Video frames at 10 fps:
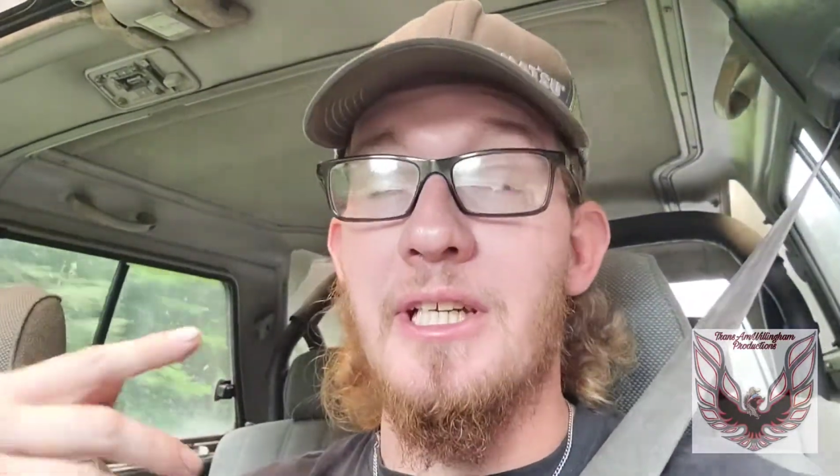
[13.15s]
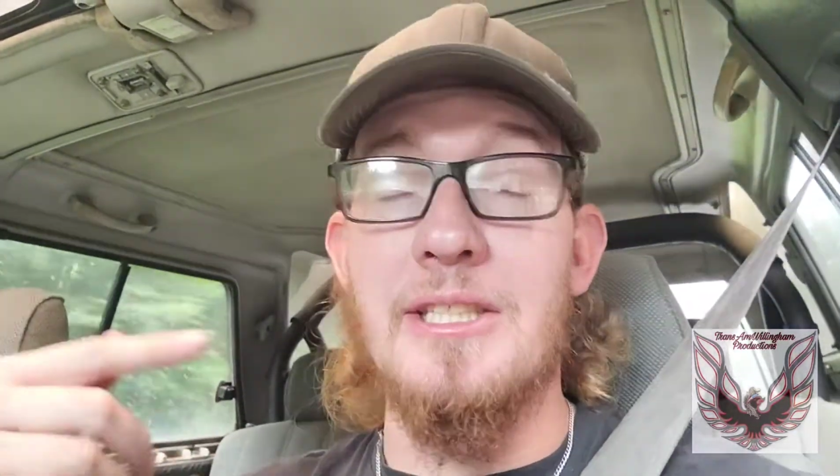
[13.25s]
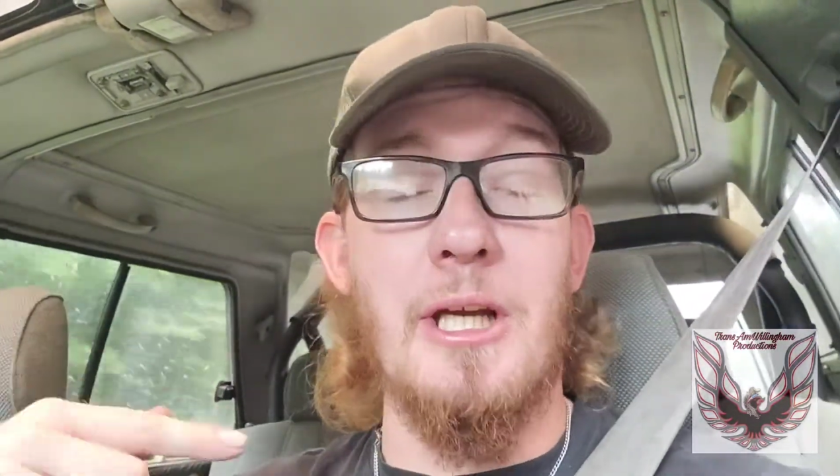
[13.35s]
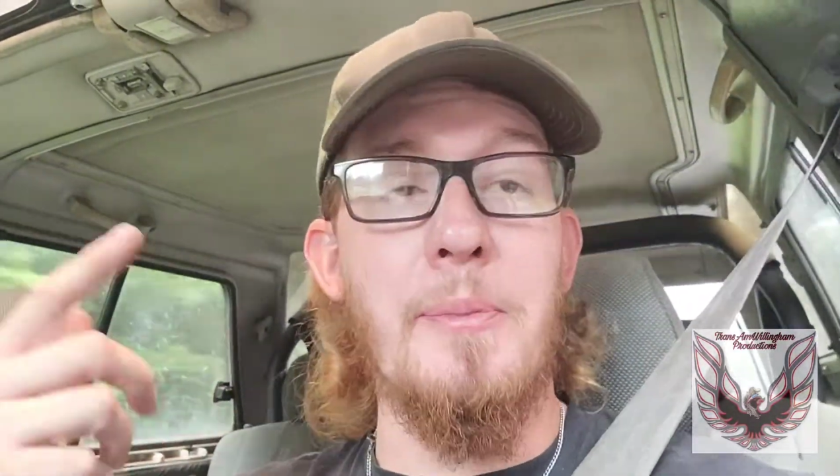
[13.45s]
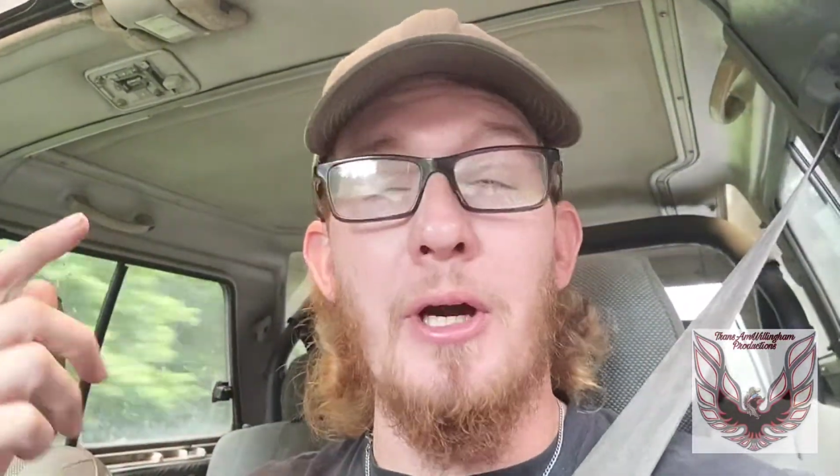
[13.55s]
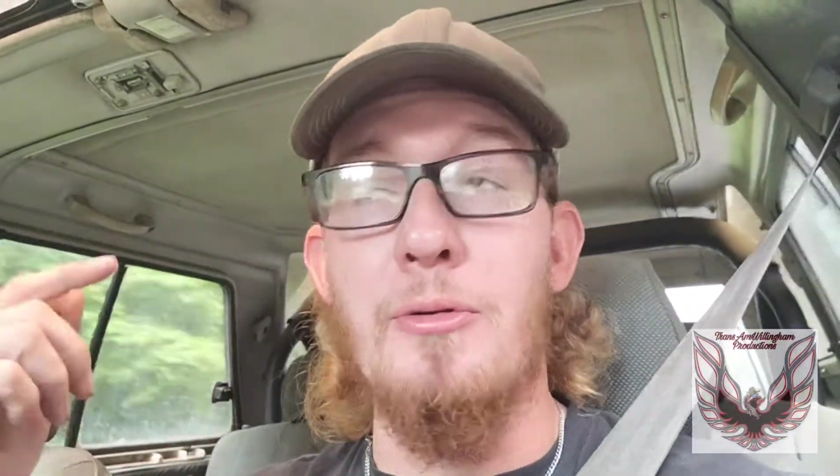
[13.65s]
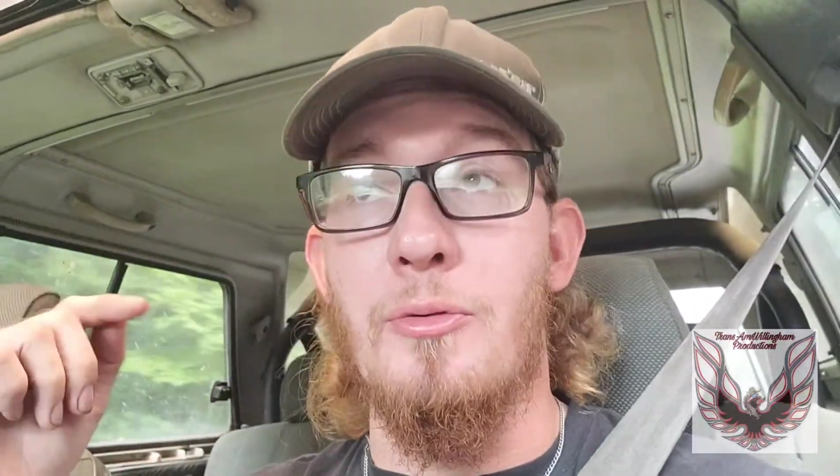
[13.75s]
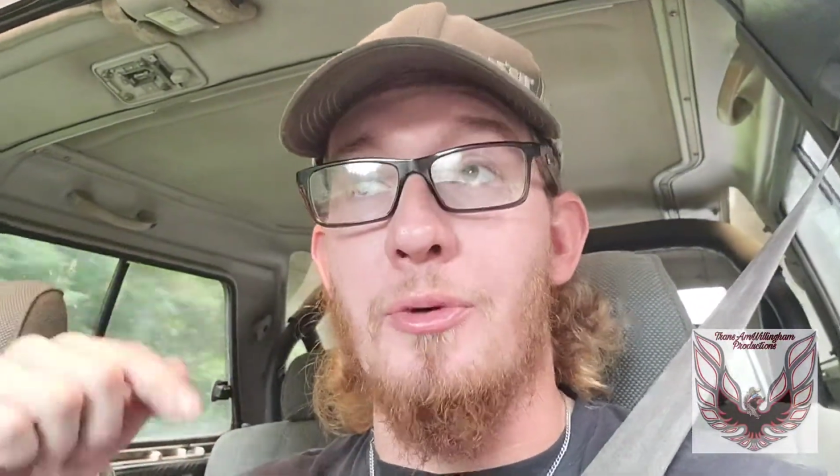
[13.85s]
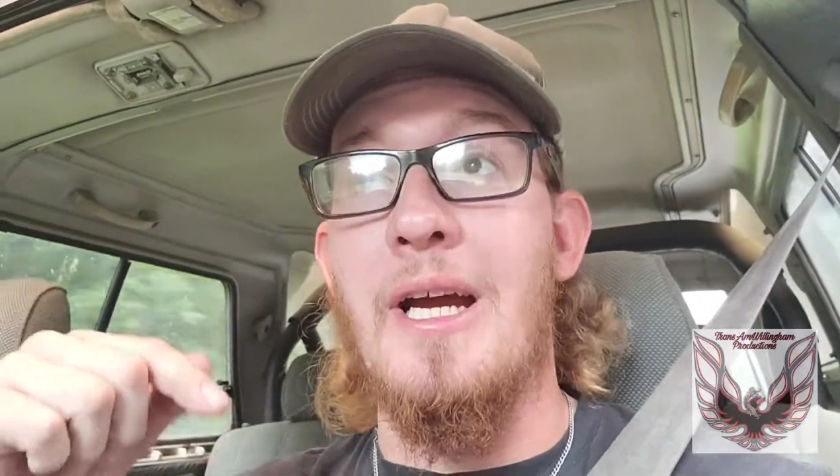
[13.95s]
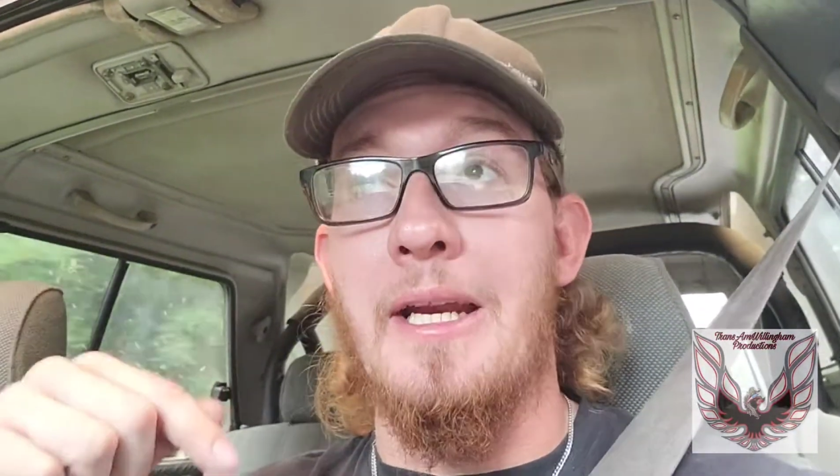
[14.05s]
it's
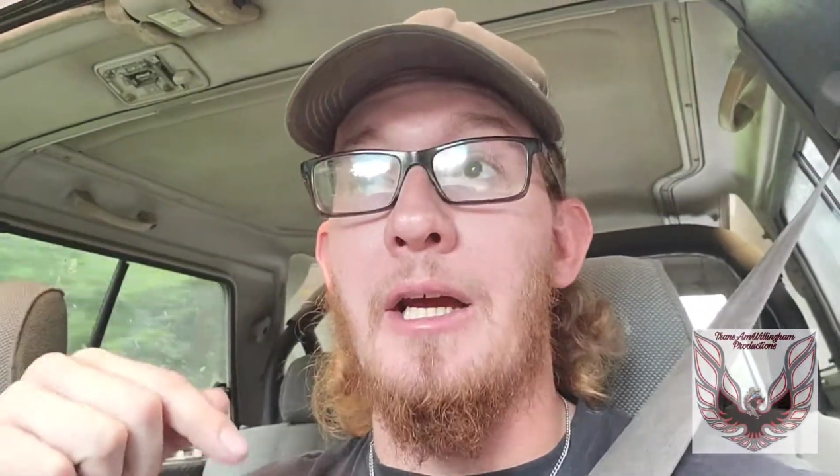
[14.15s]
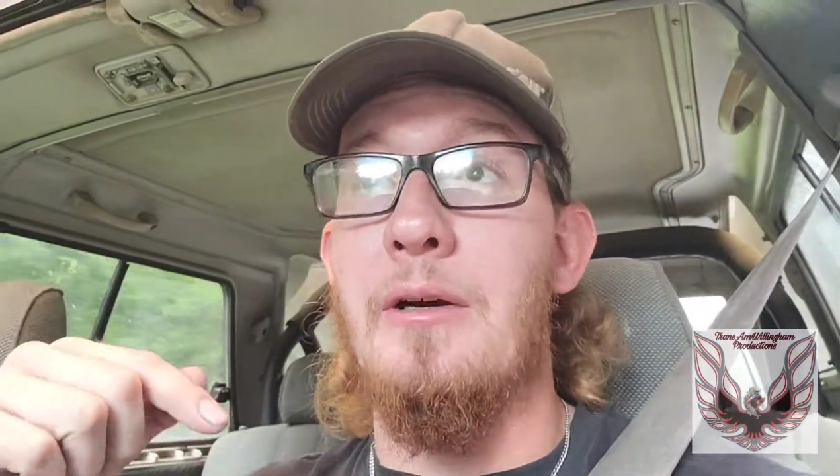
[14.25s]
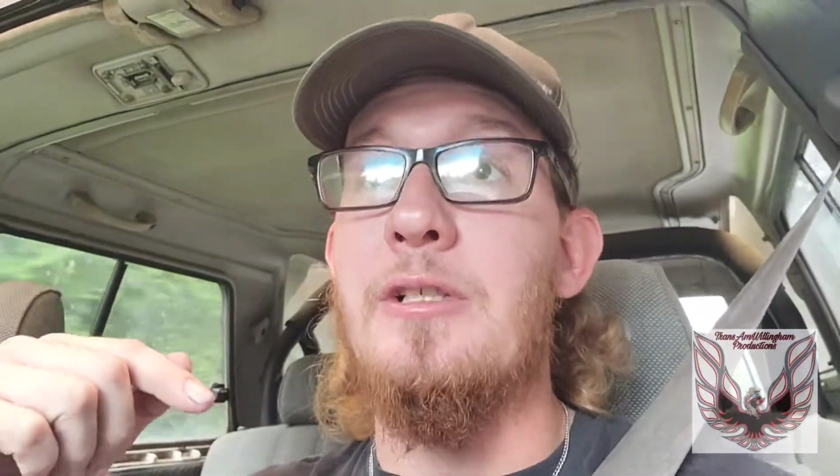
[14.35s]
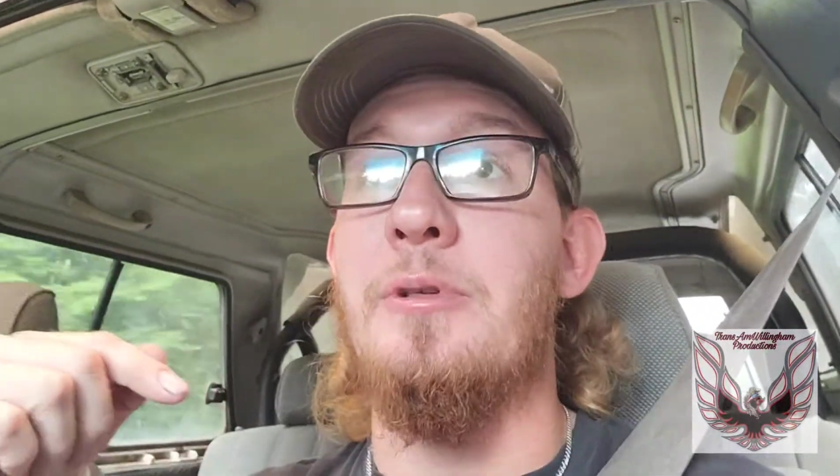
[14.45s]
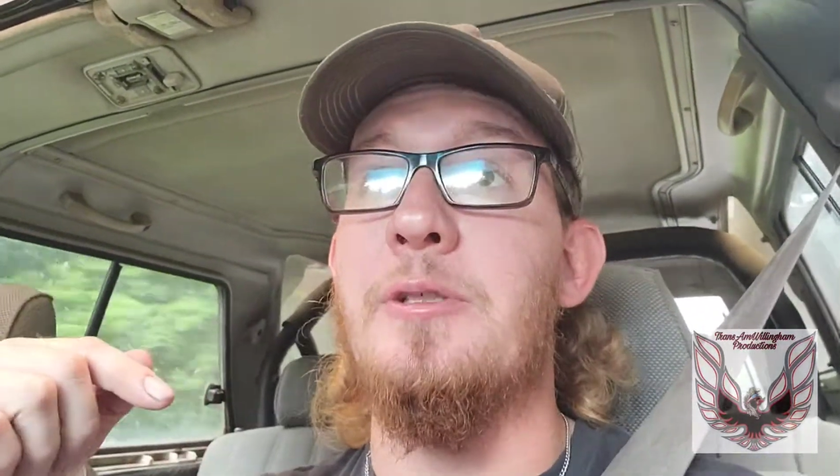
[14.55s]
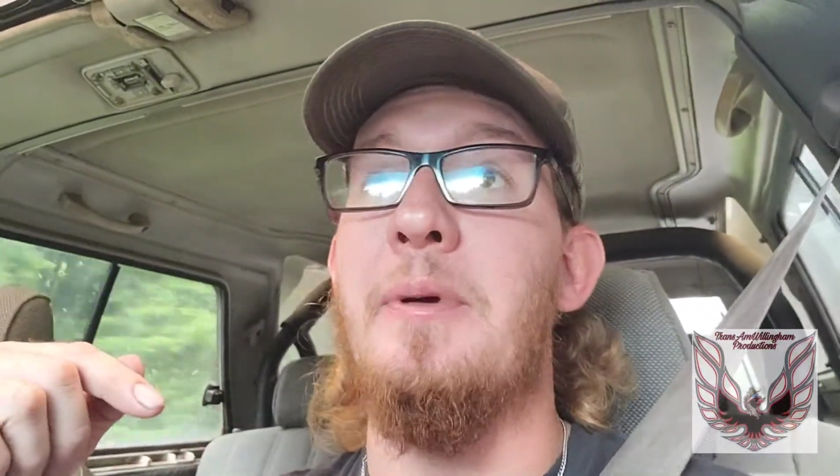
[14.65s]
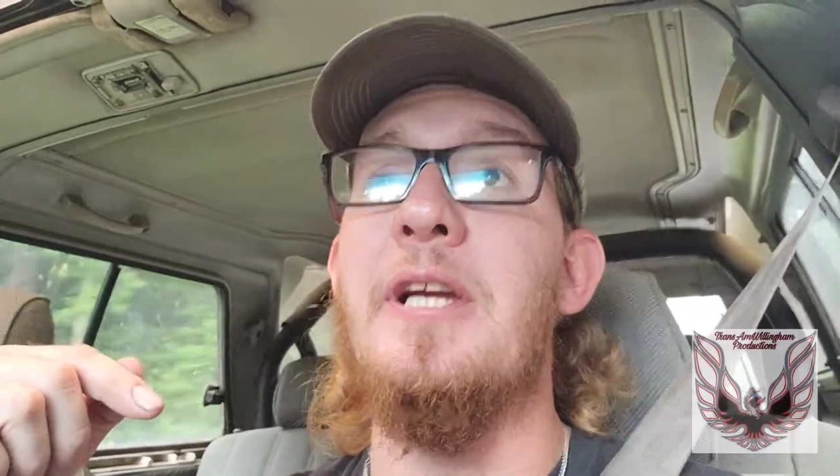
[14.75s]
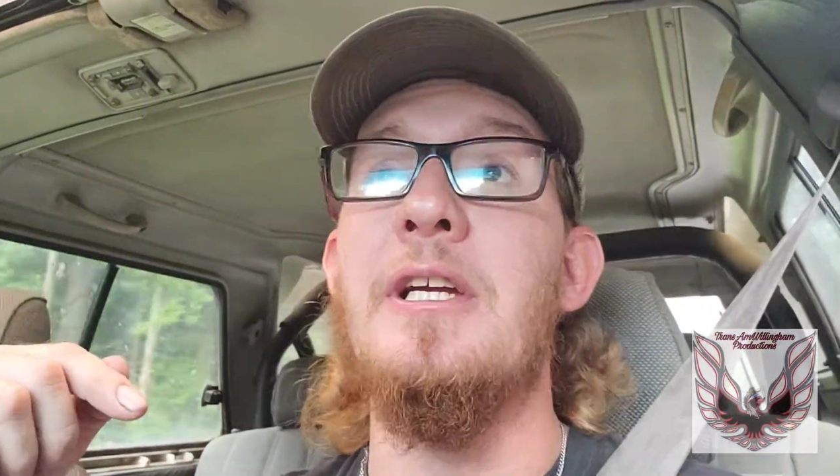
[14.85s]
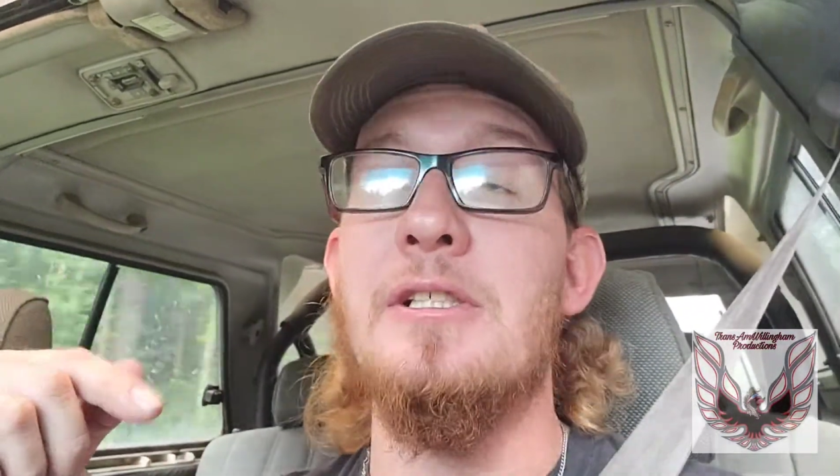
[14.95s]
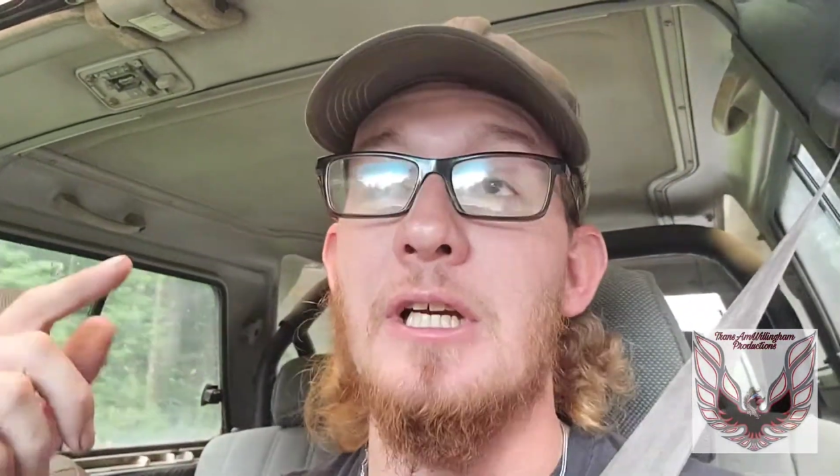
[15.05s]
uploading right now as we
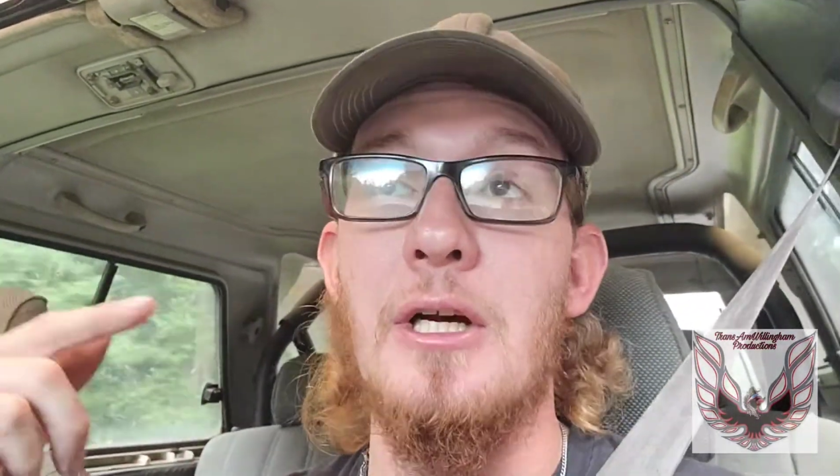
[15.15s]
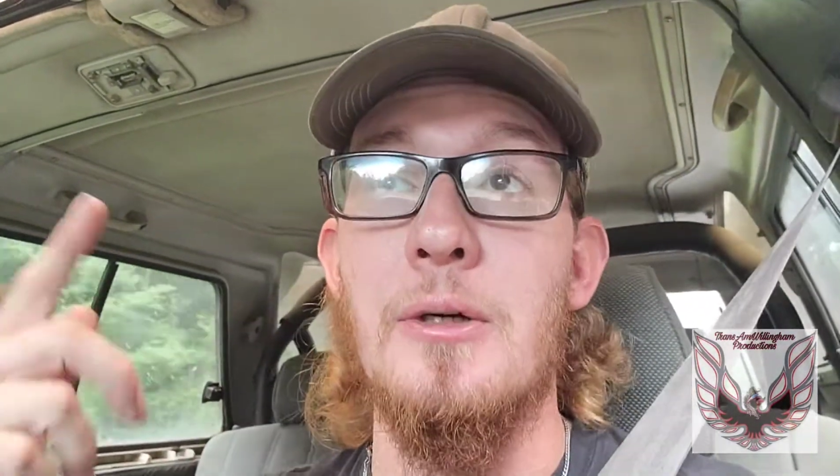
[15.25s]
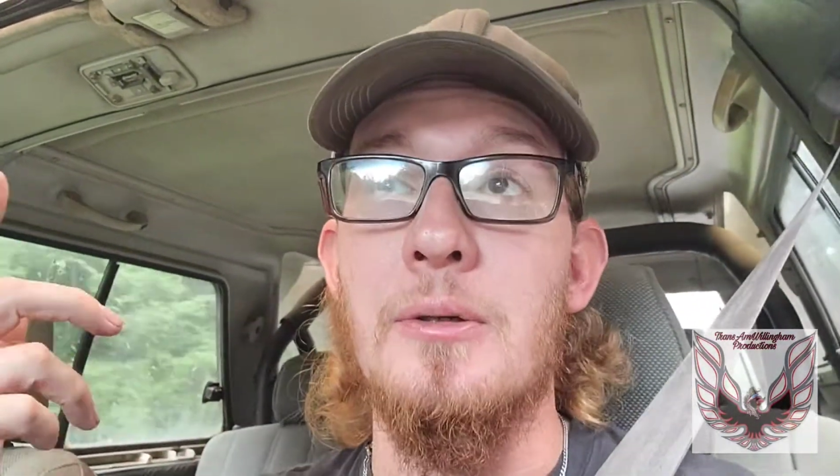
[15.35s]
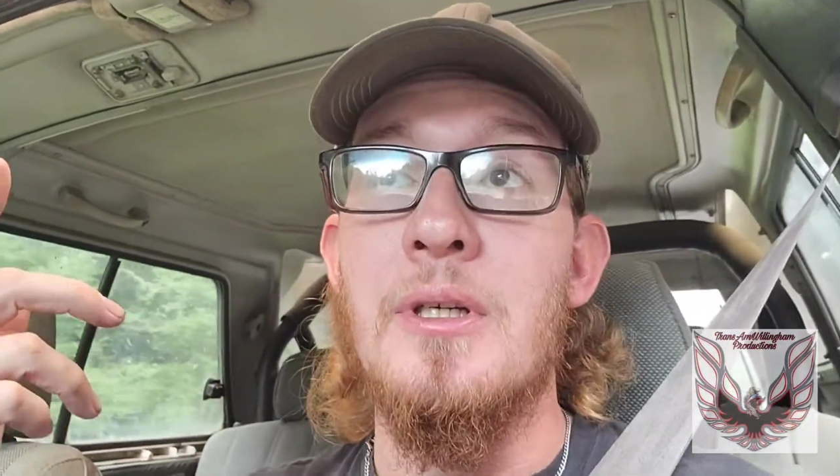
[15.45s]
speak. So,